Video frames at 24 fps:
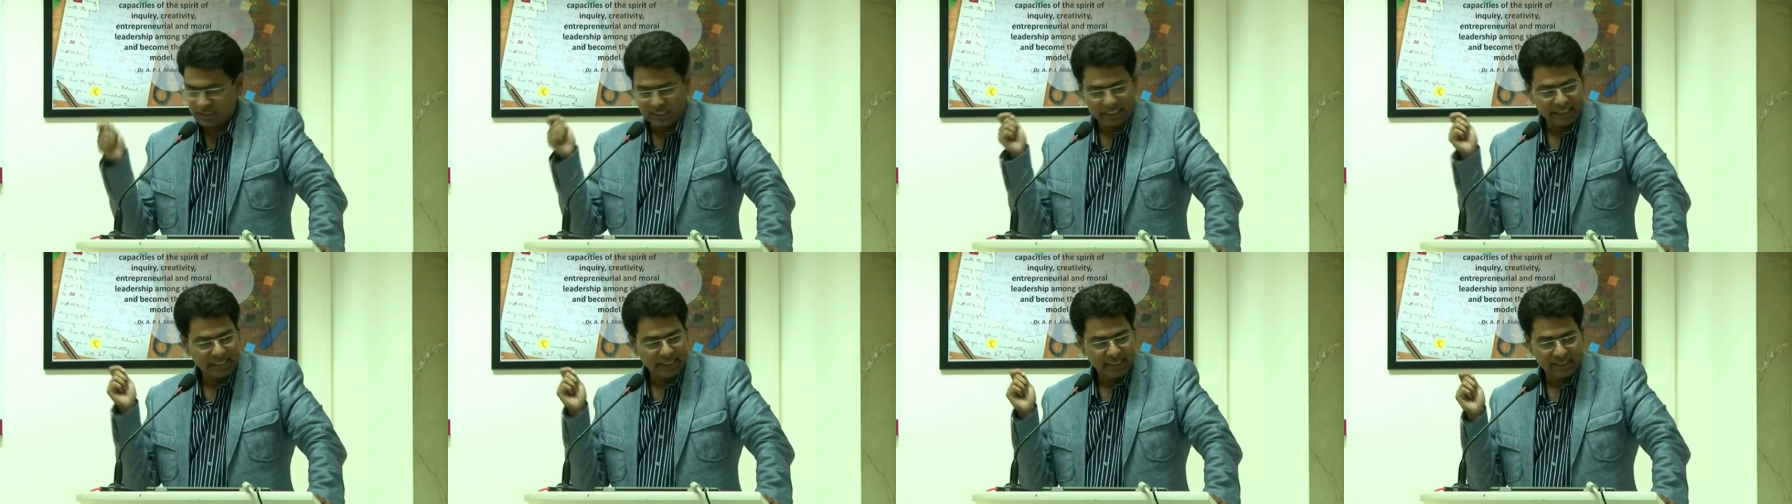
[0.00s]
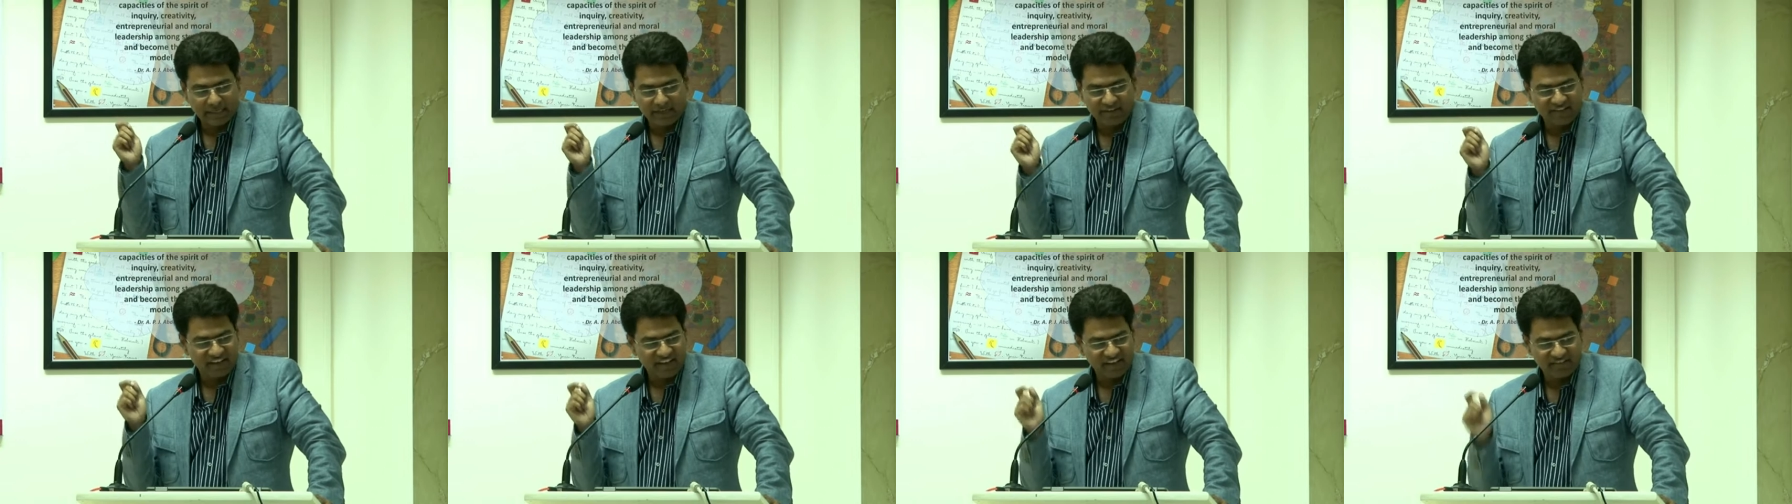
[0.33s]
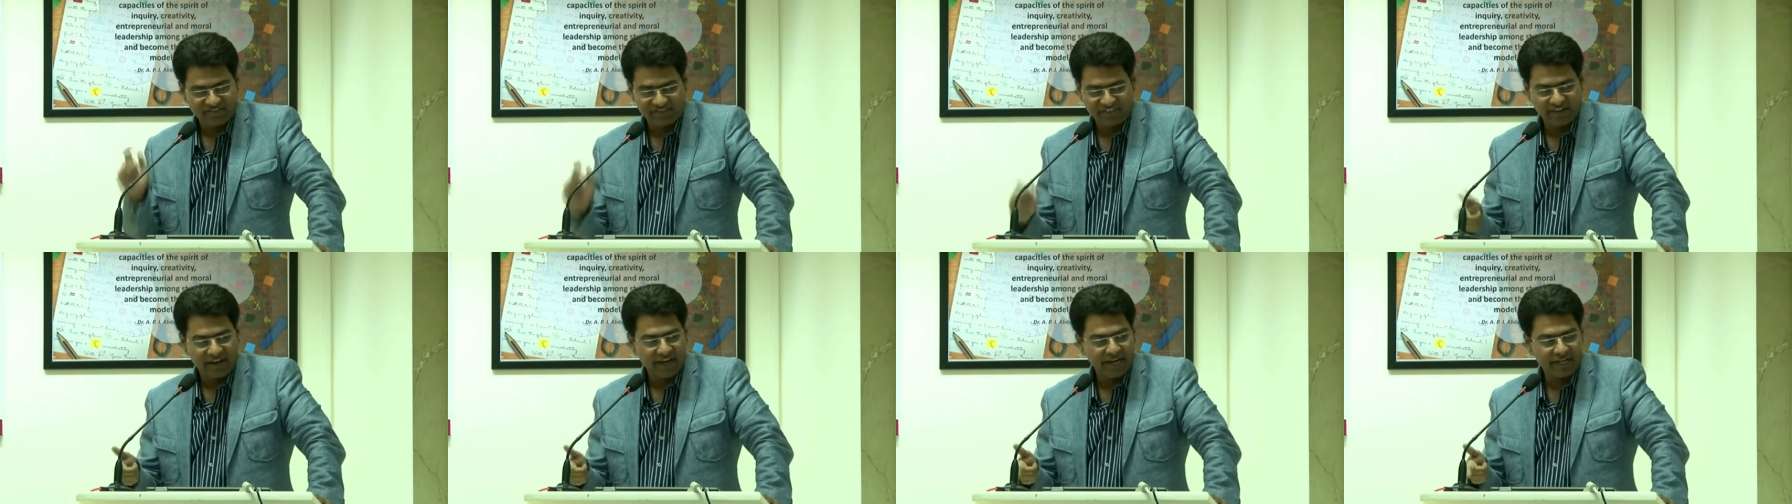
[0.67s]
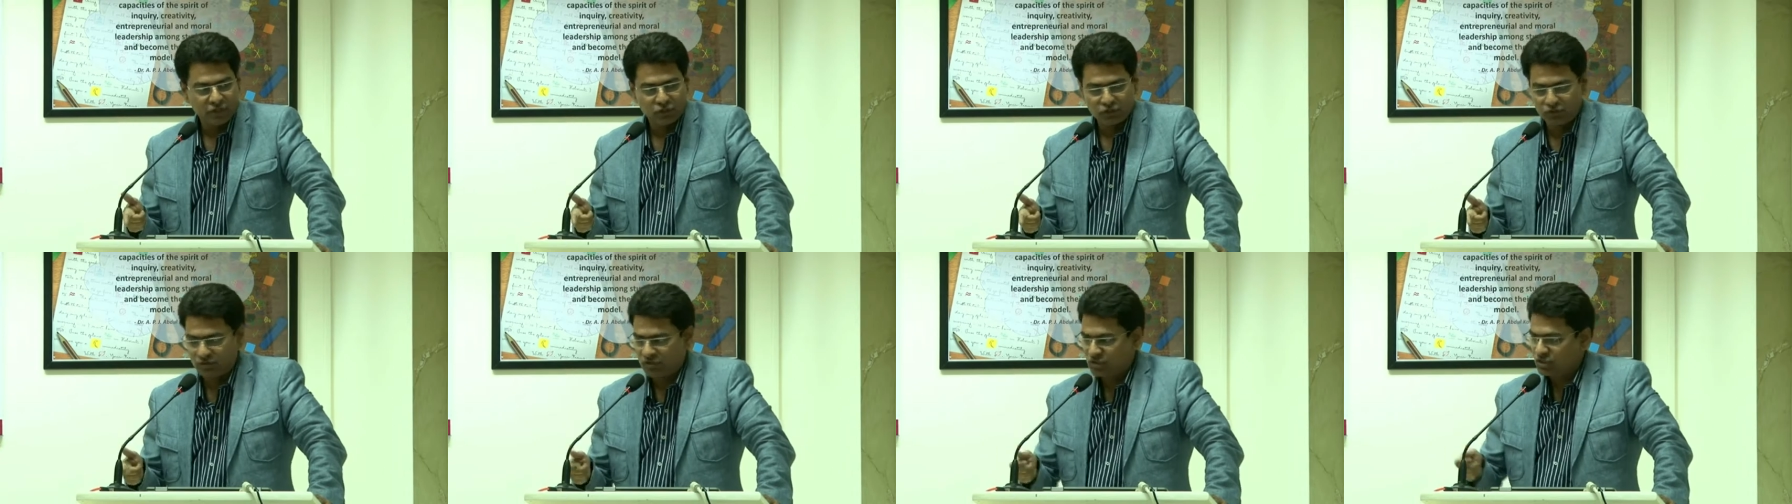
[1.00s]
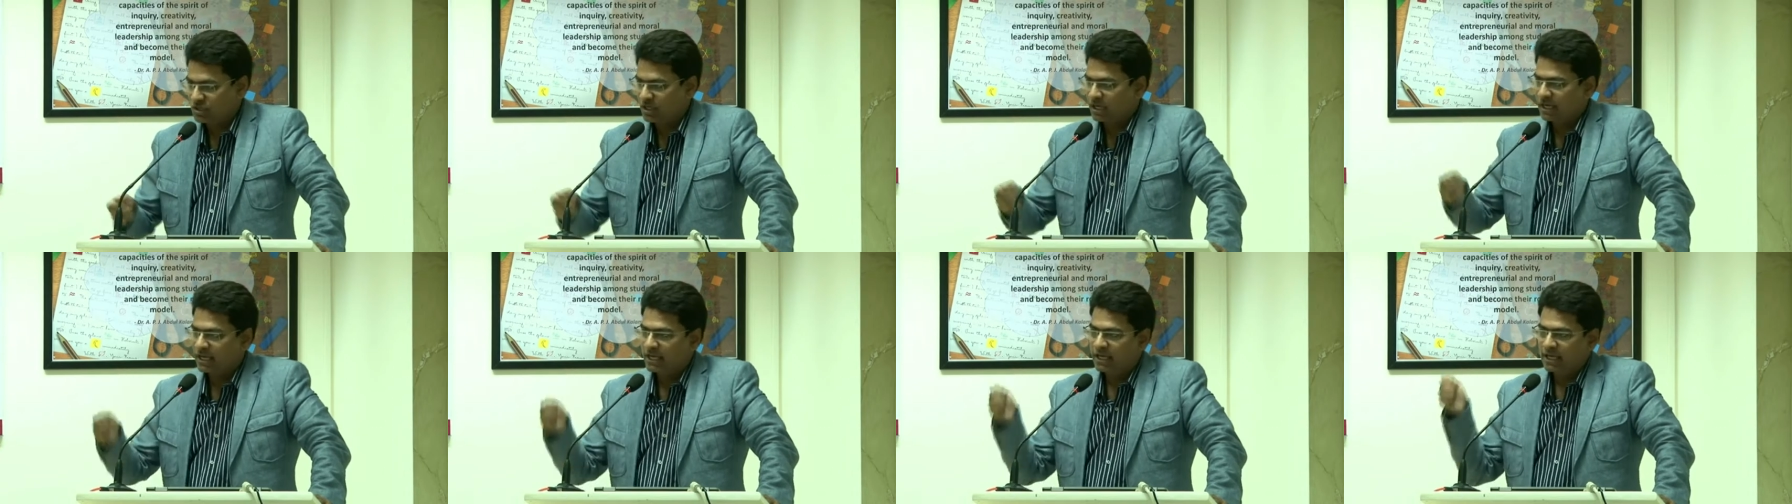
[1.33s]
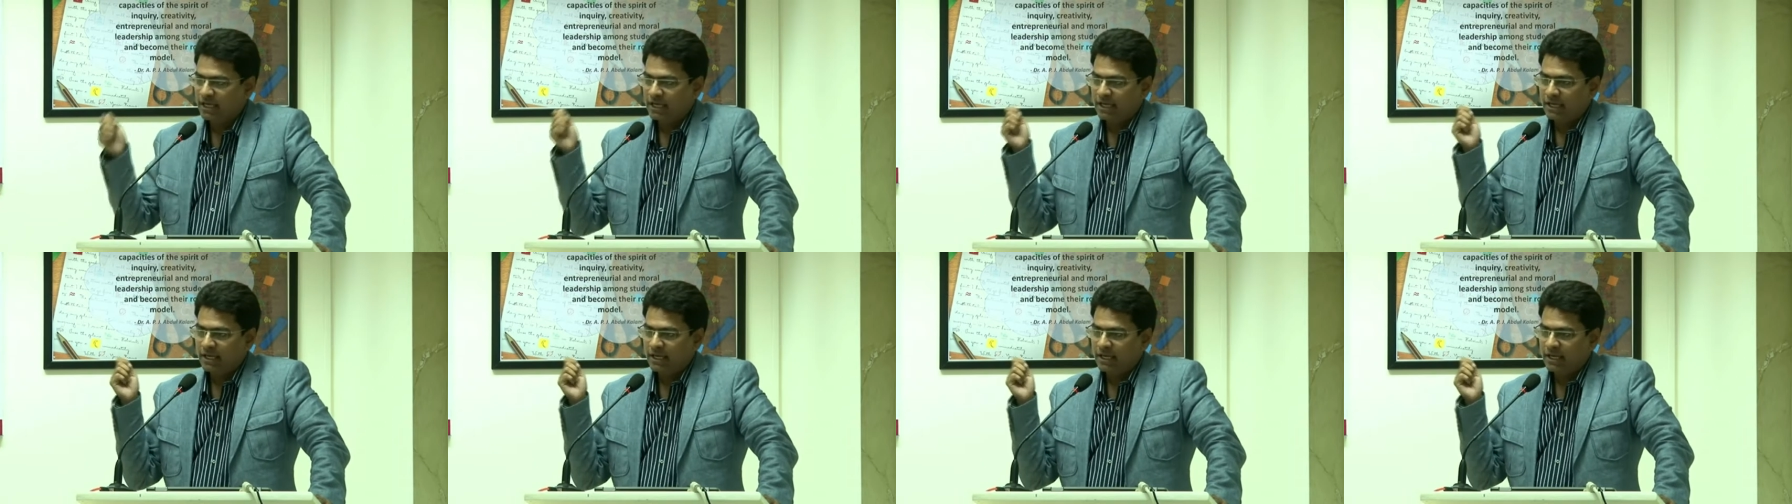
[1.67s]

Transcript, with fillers: he, he, he fled in Tunisia.